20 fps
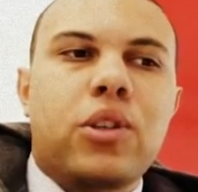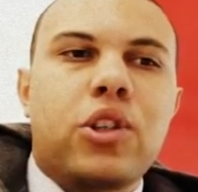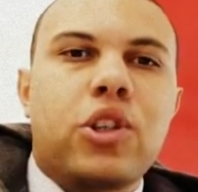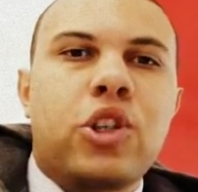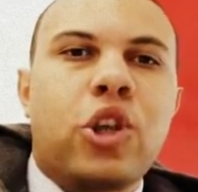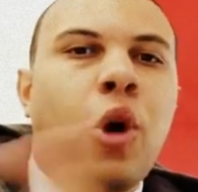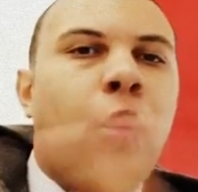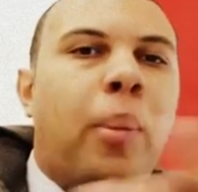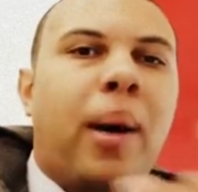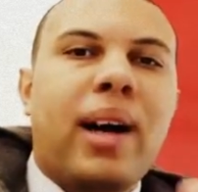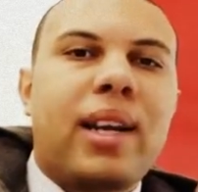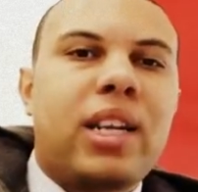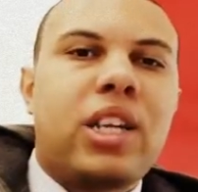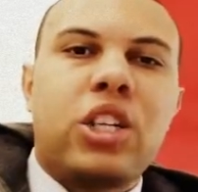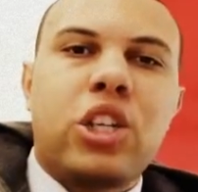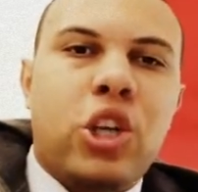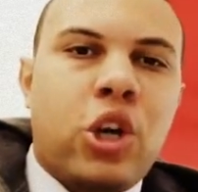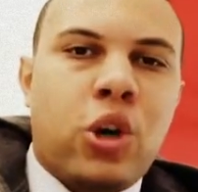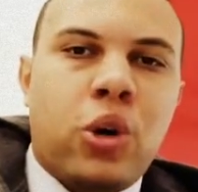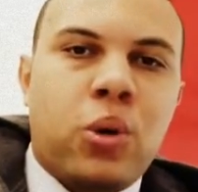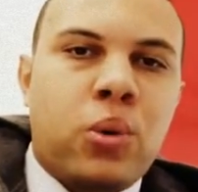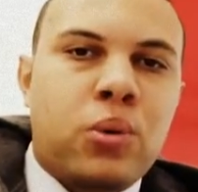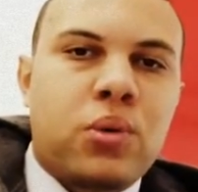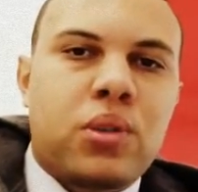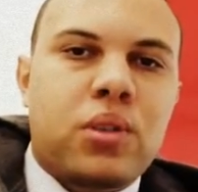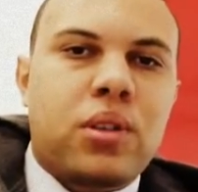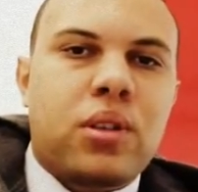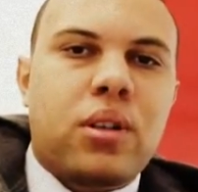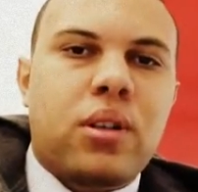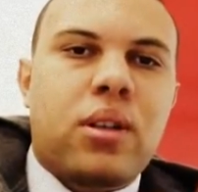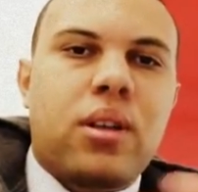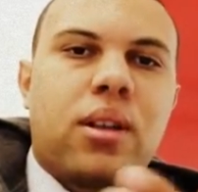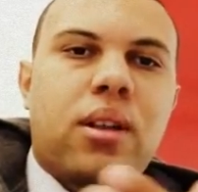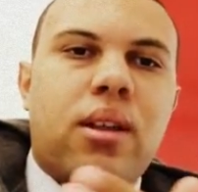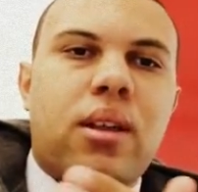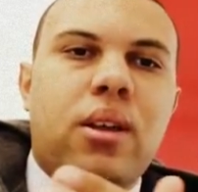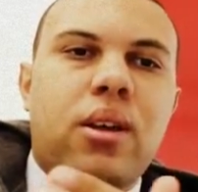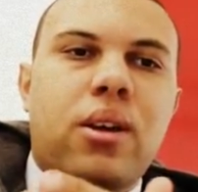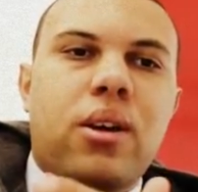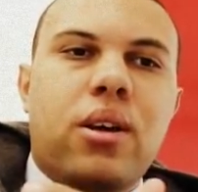nobody knows
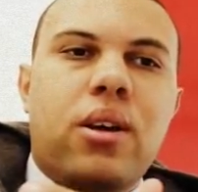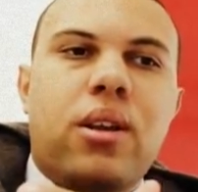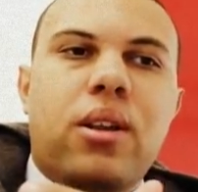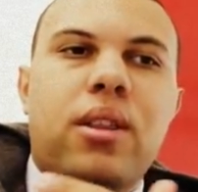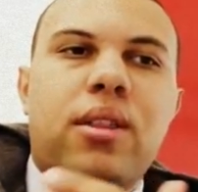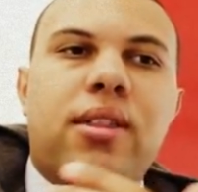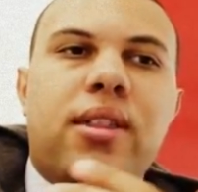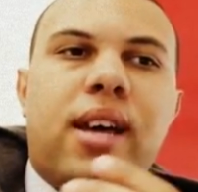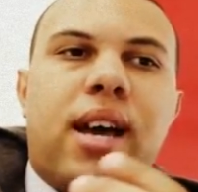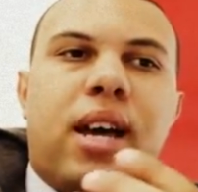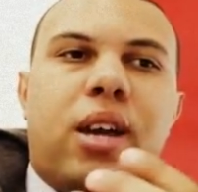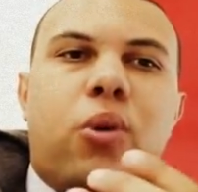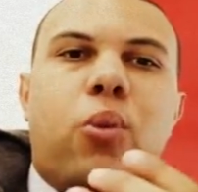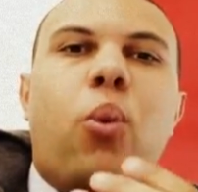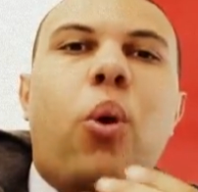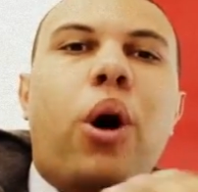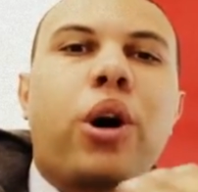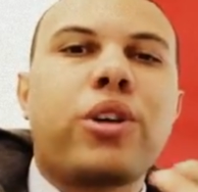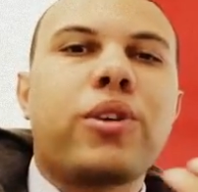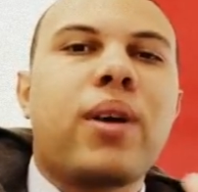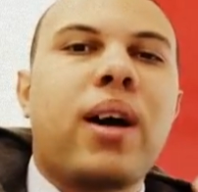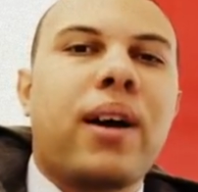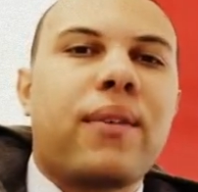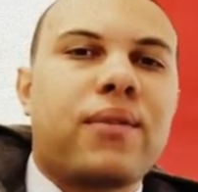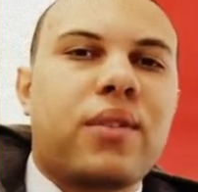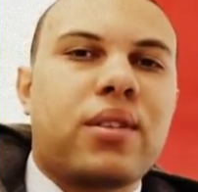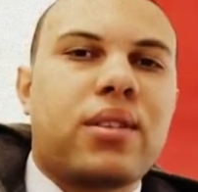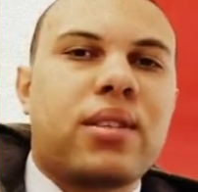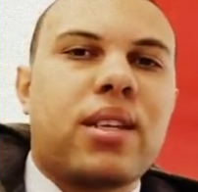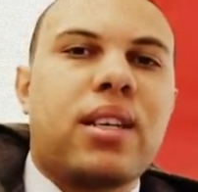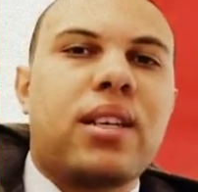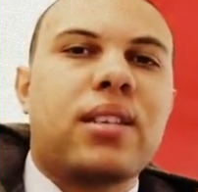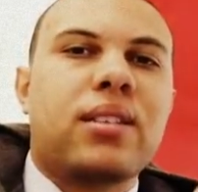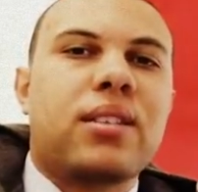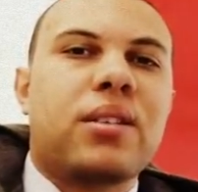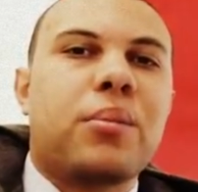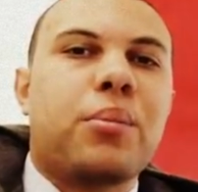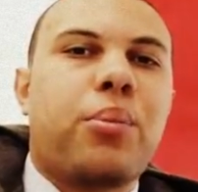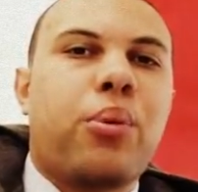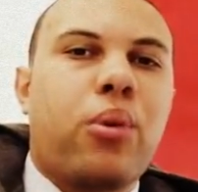that what you have to say
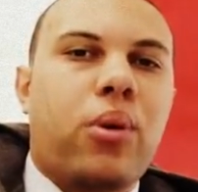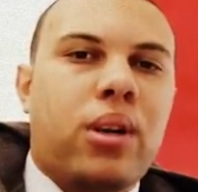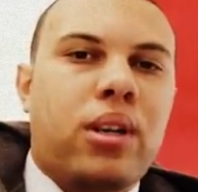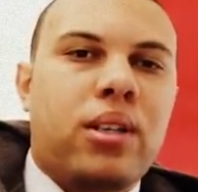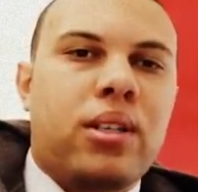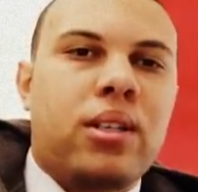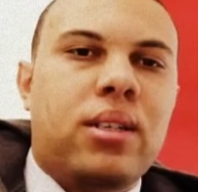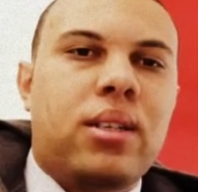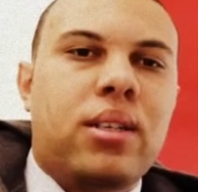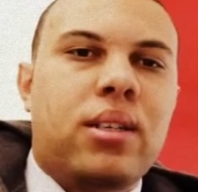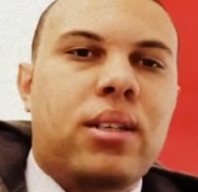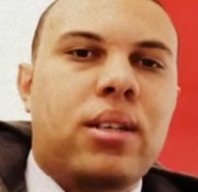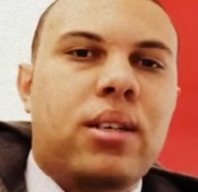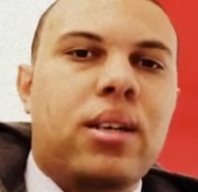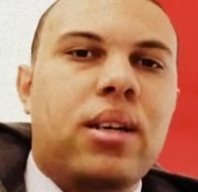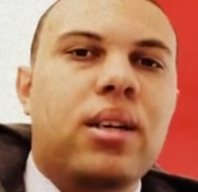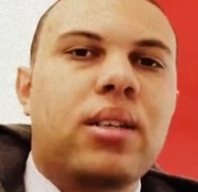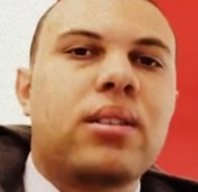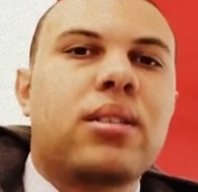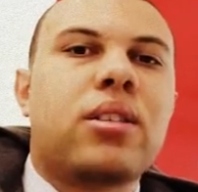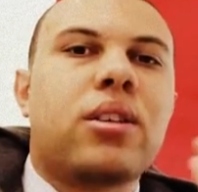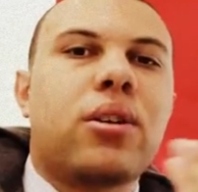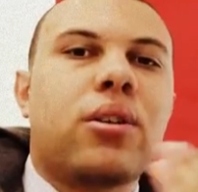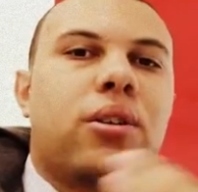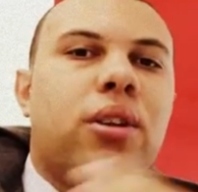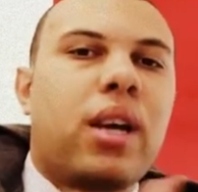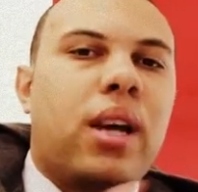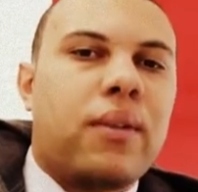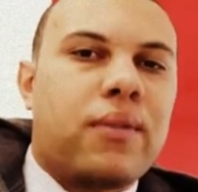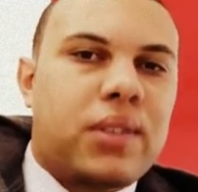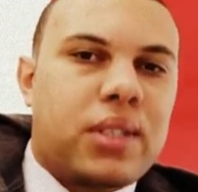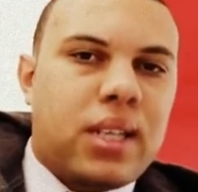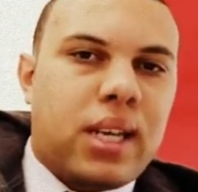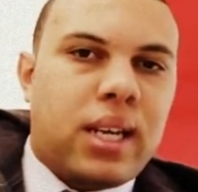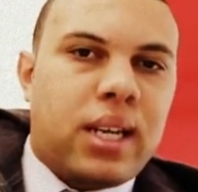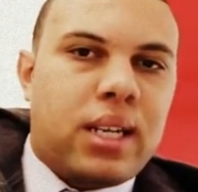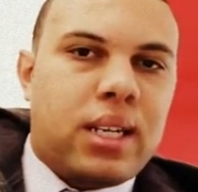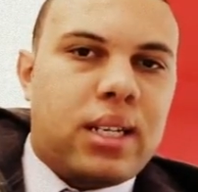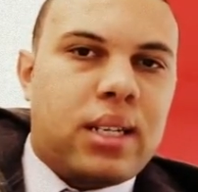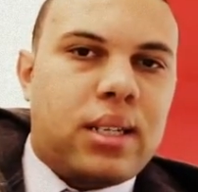is important until you have
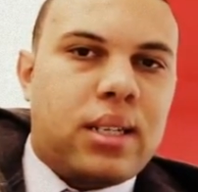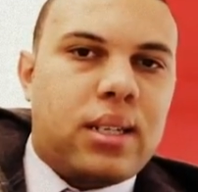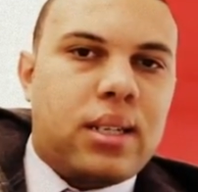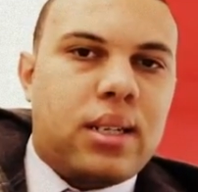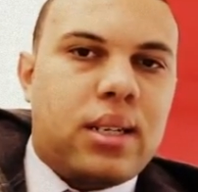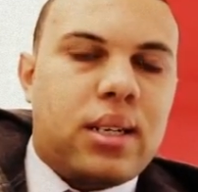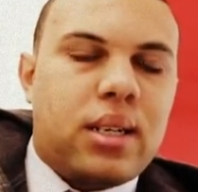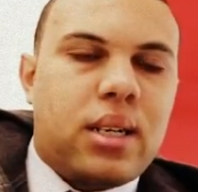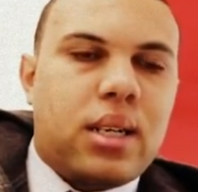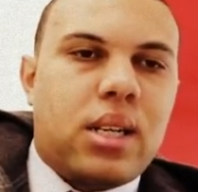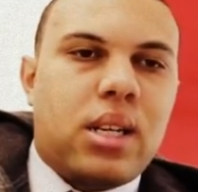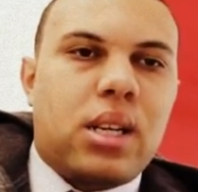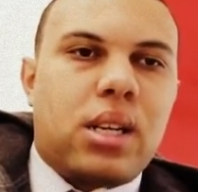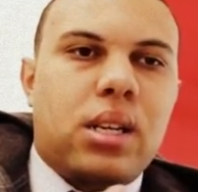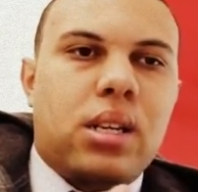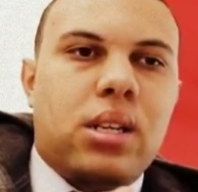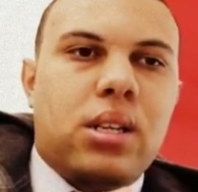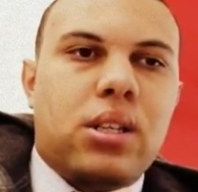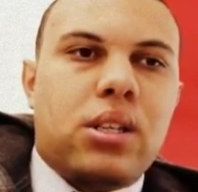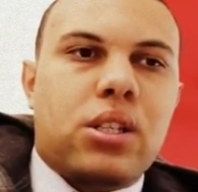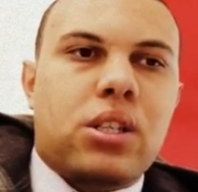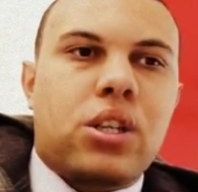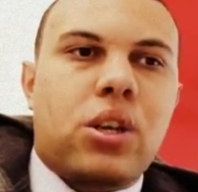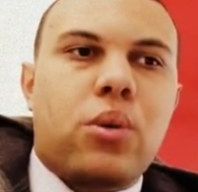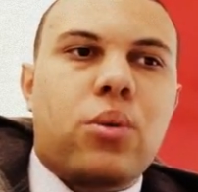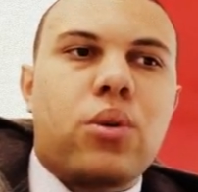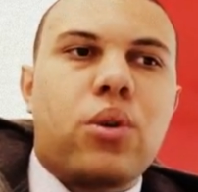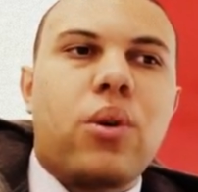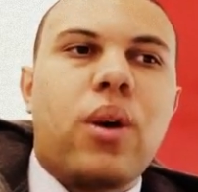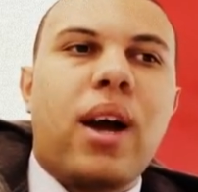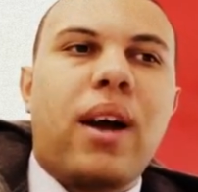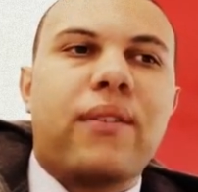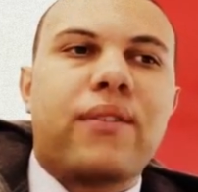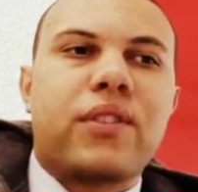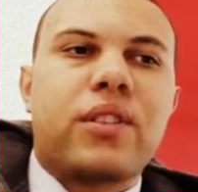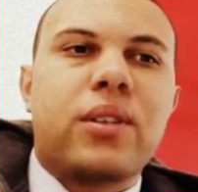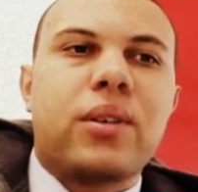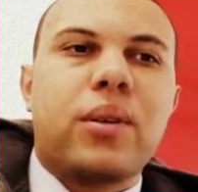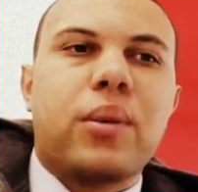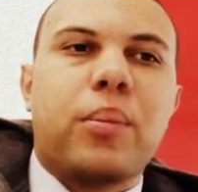said it. So you
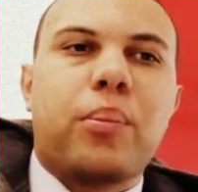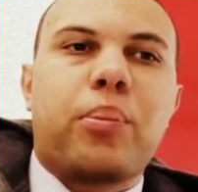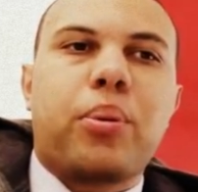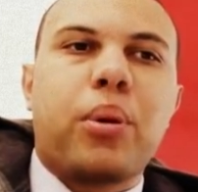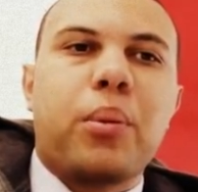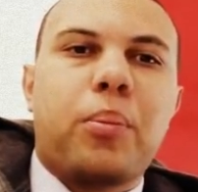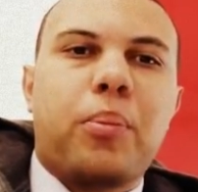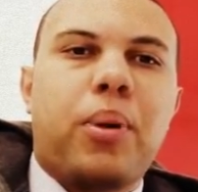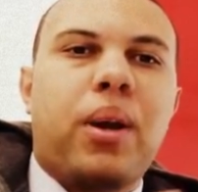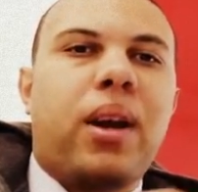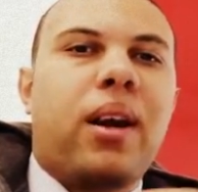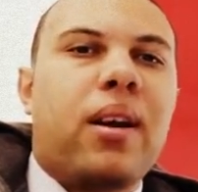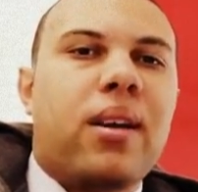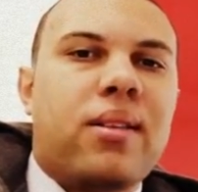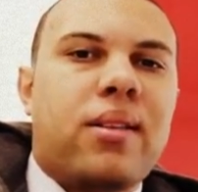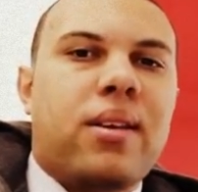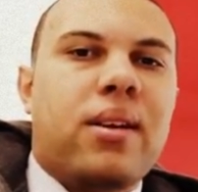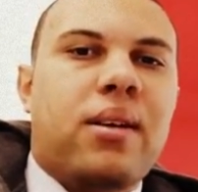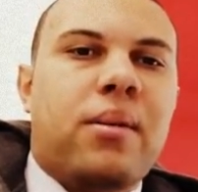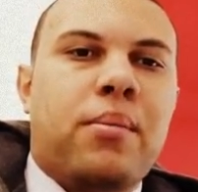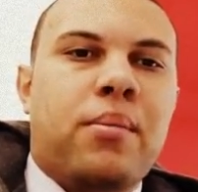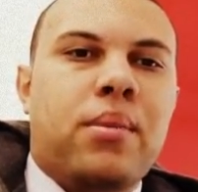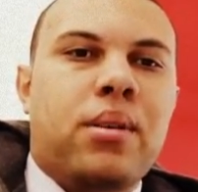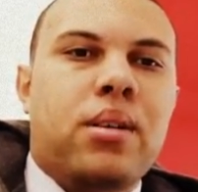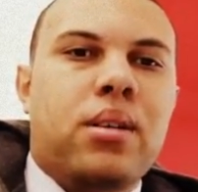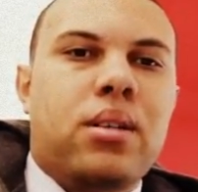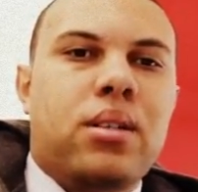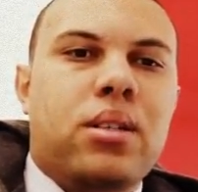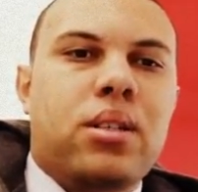have to prepare them